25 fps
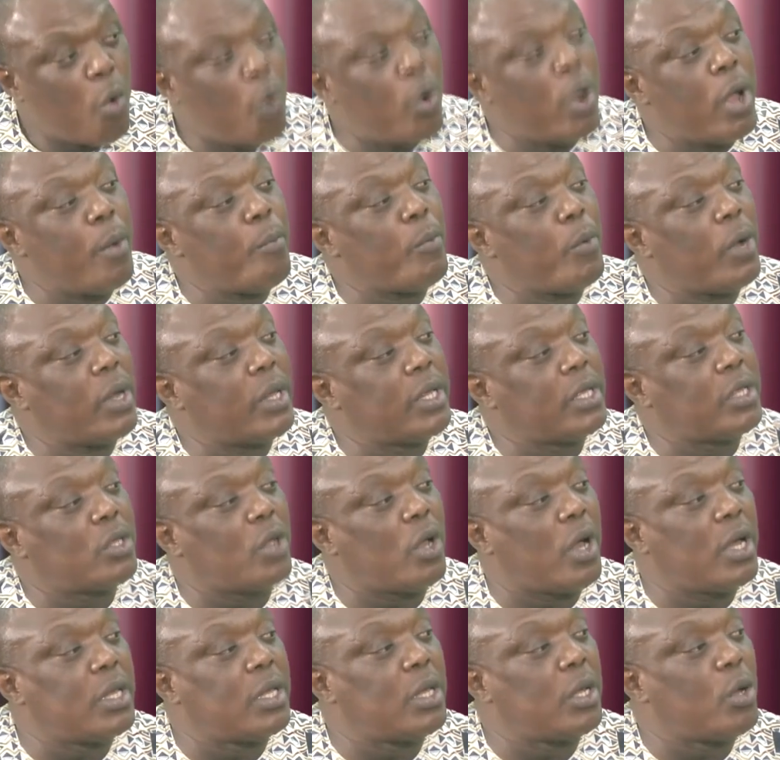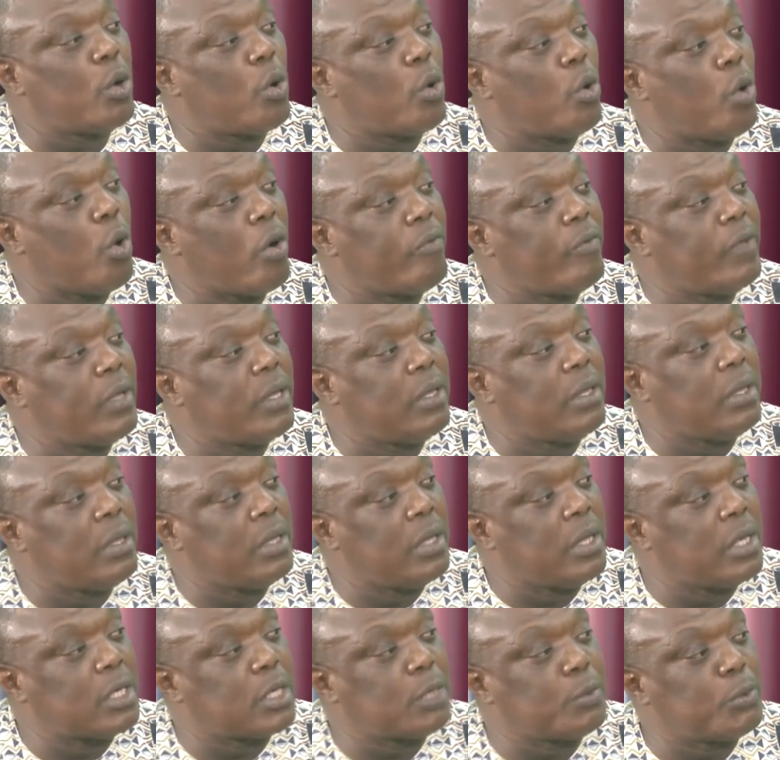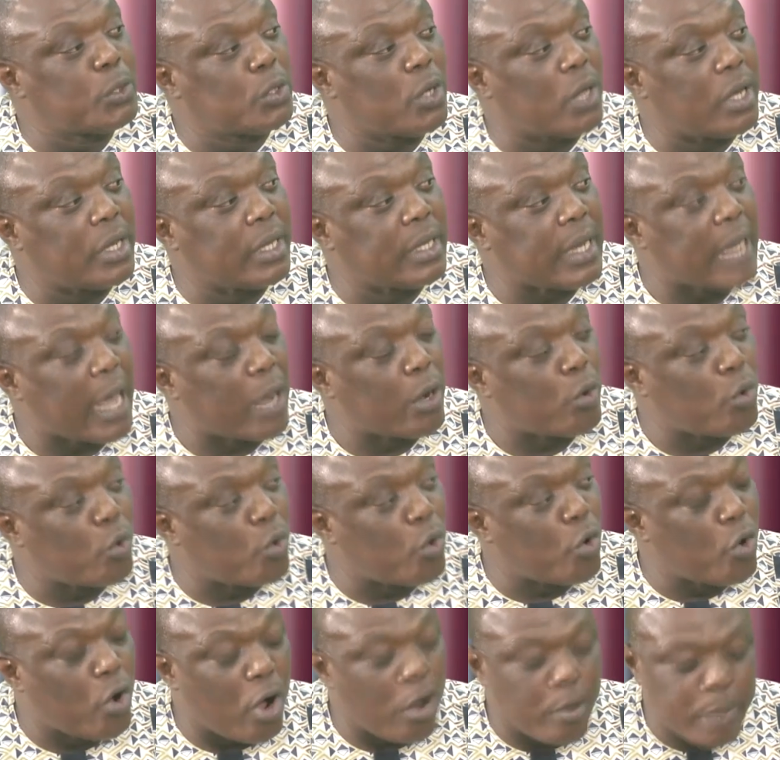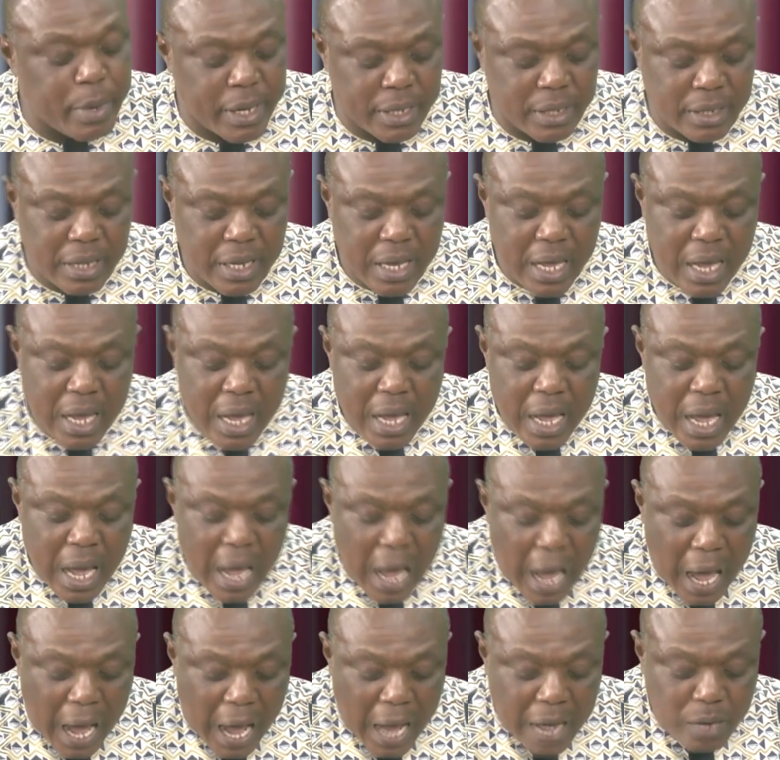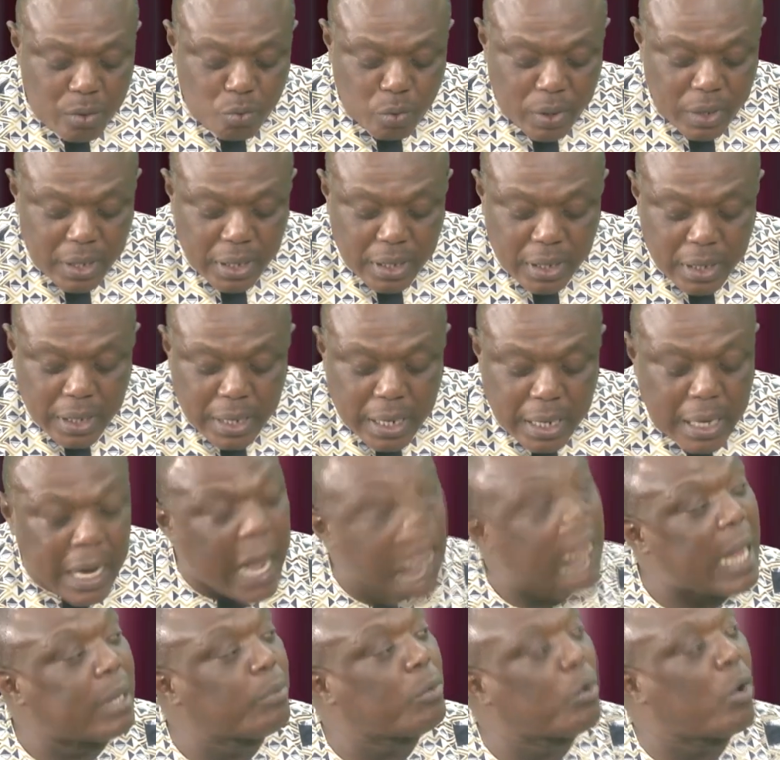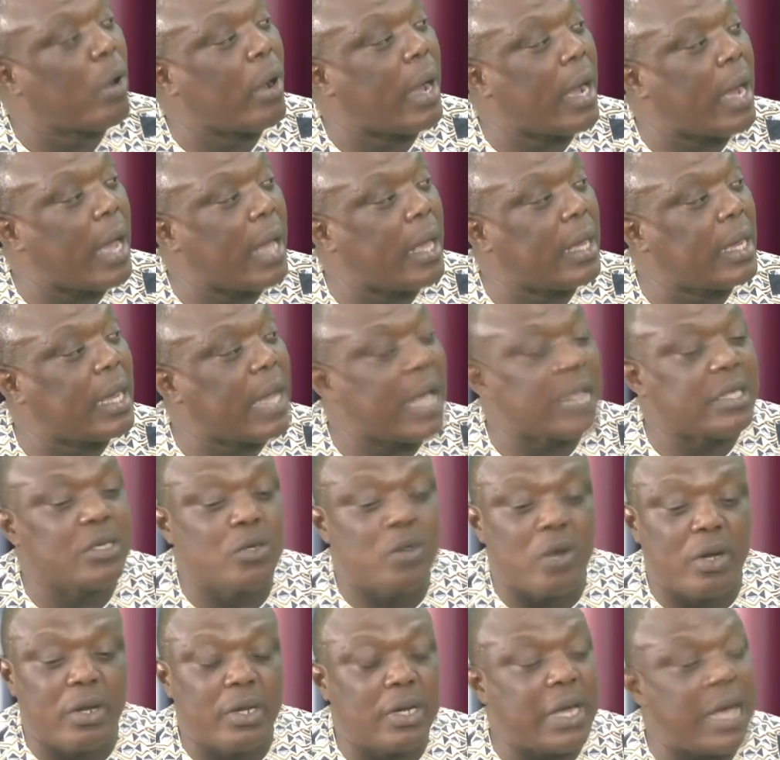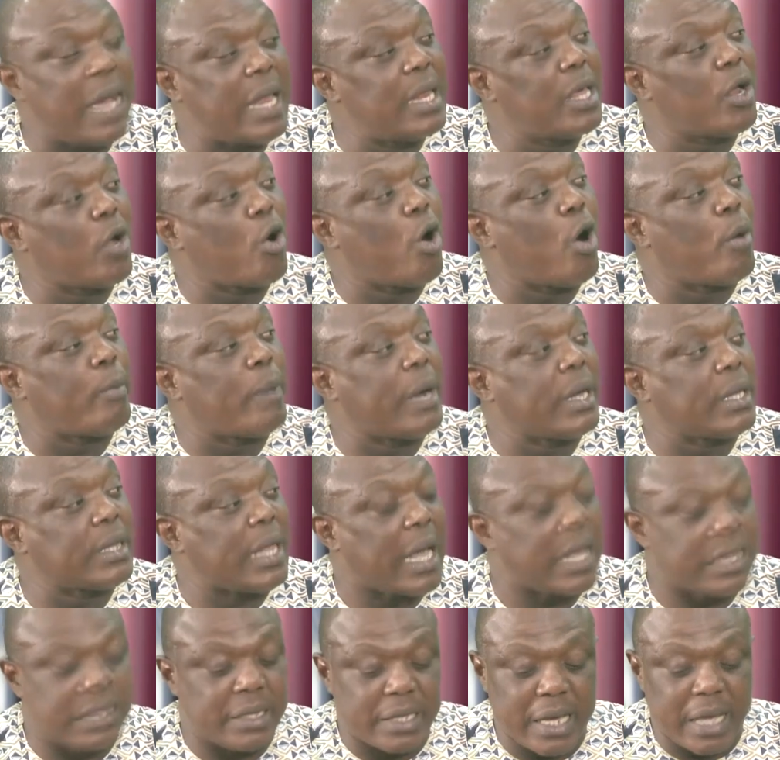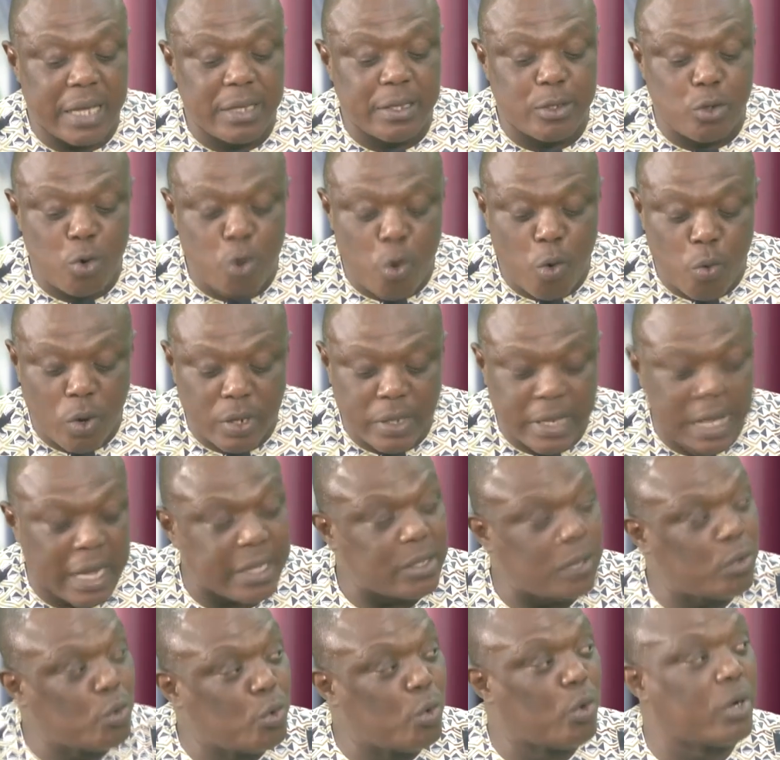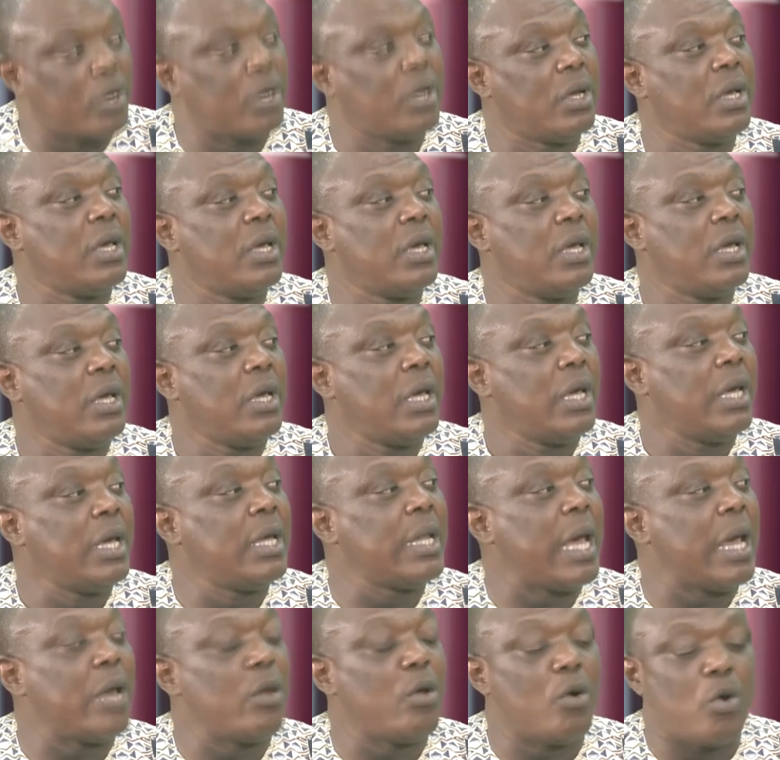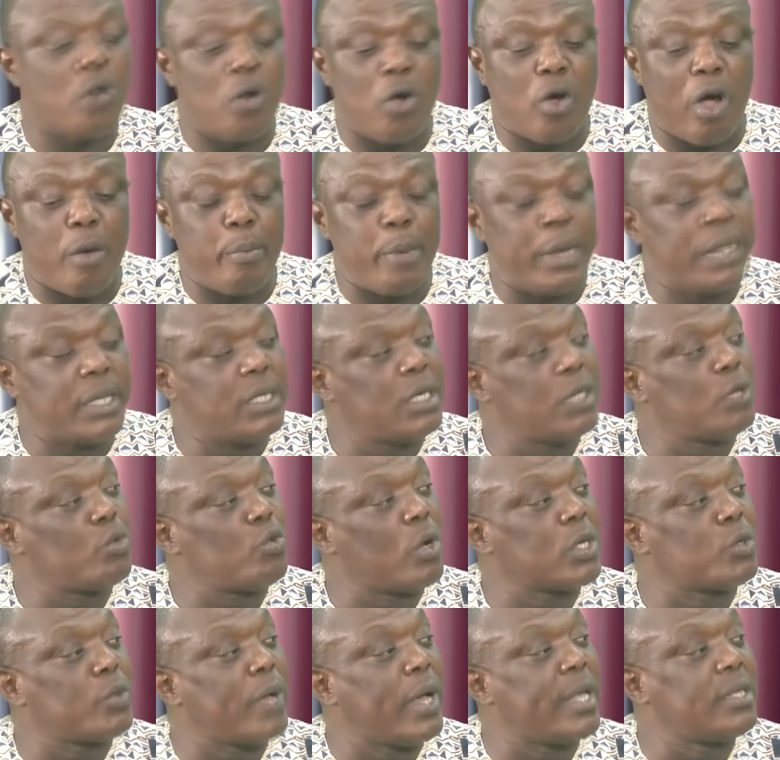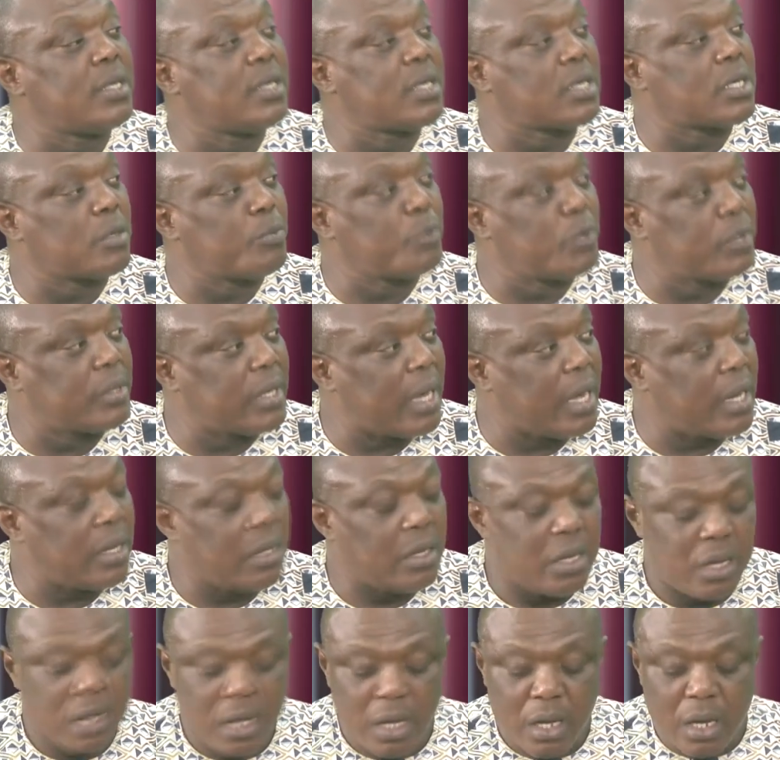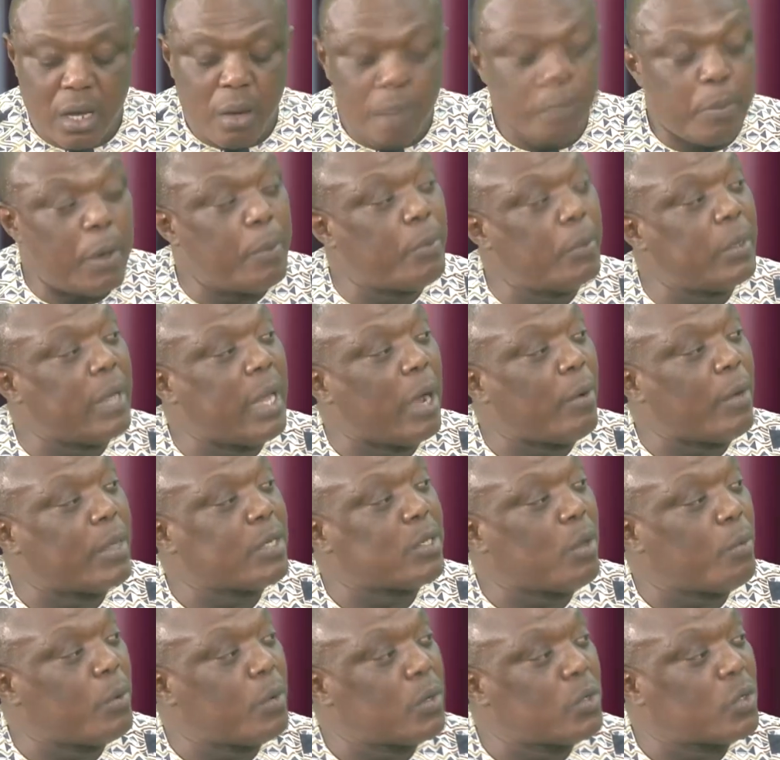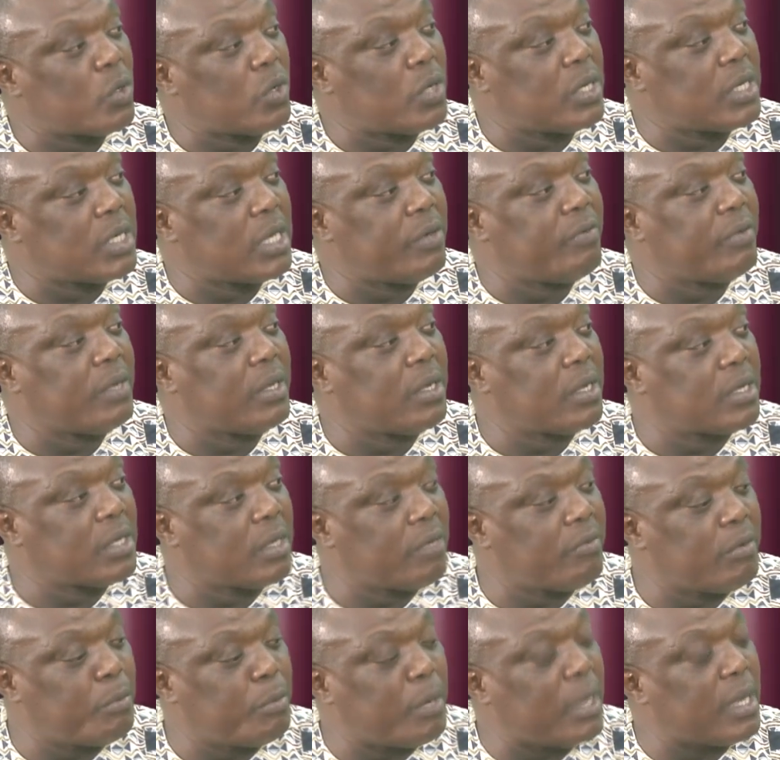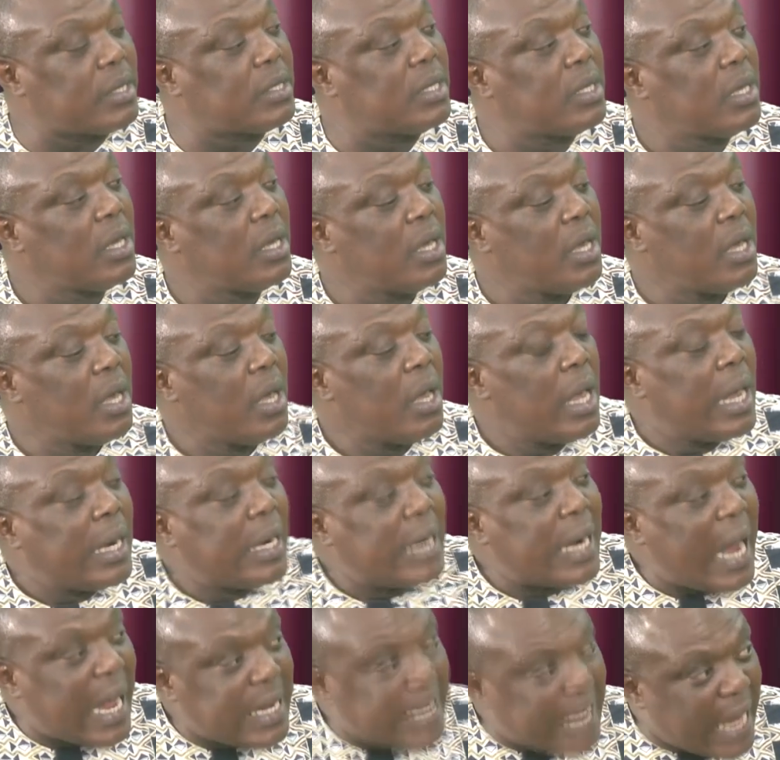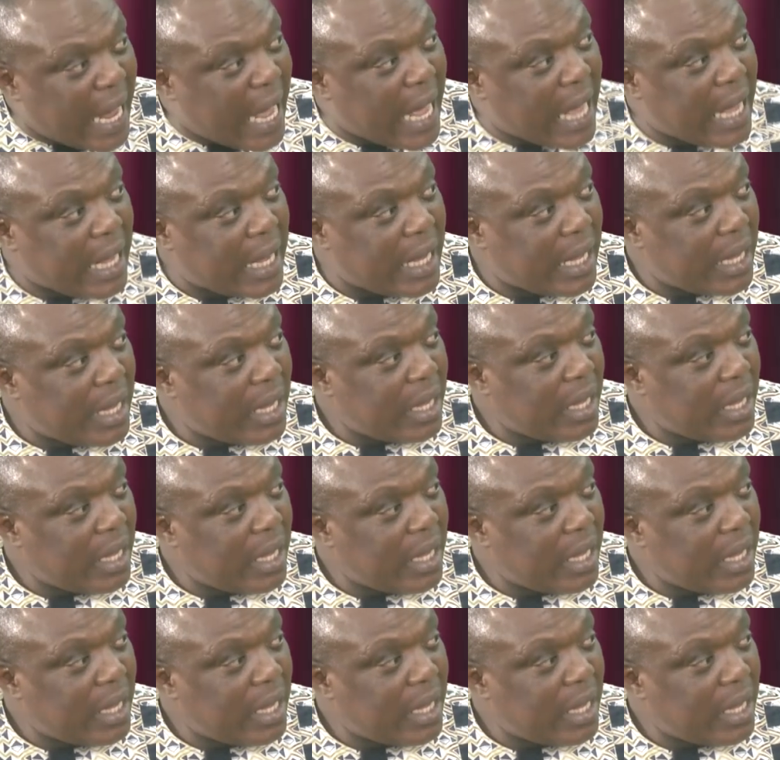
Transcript: we monitor the COVID distribution in our local government and we can categorically come out and tell the whole world that, look, in our local government, it was well distributed. People that were supposed to receive it, received it. But rather,